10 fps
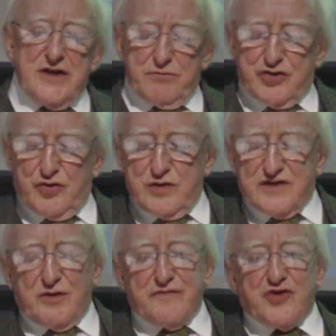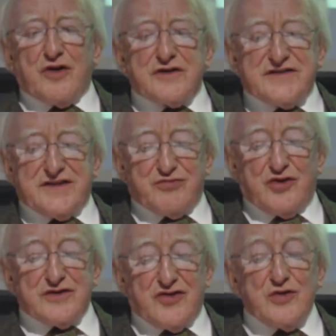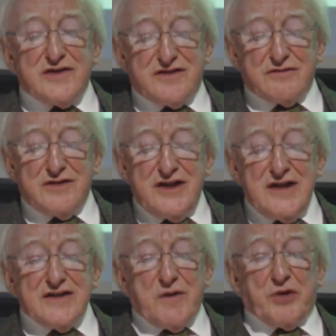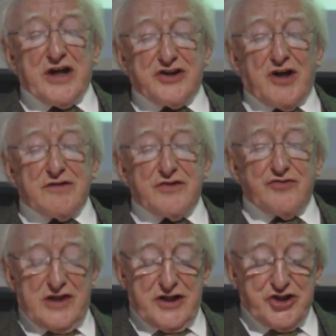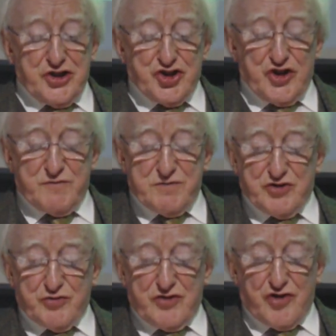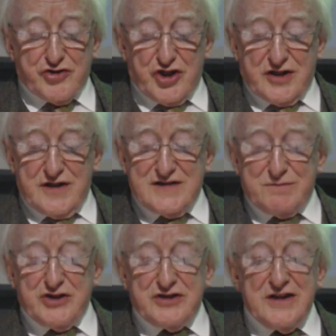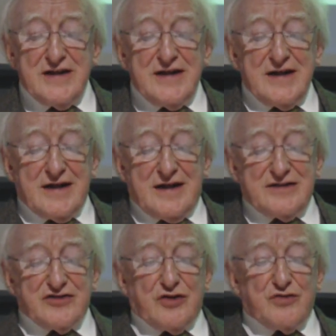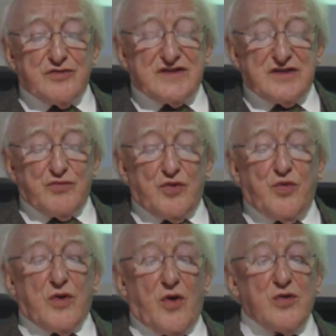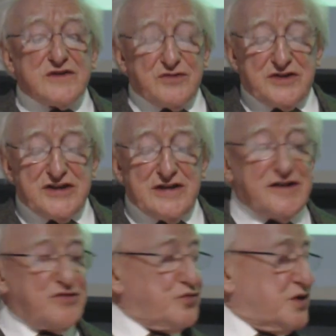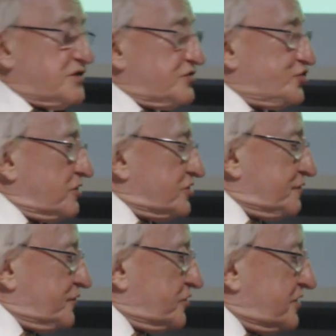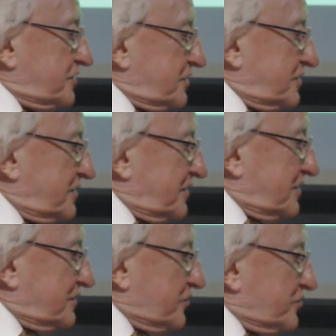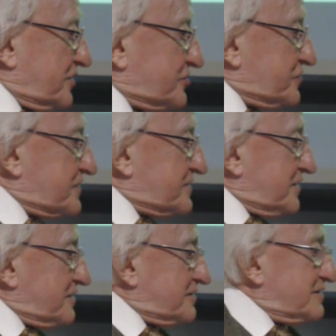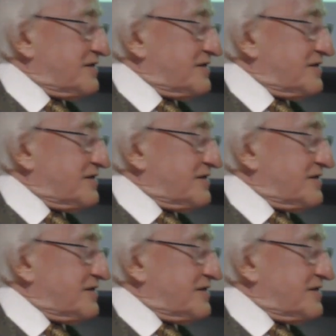But also, of course, there was also the breakdown in relationships between Roger Casement and those who were also dealing with John Devoy in the United States.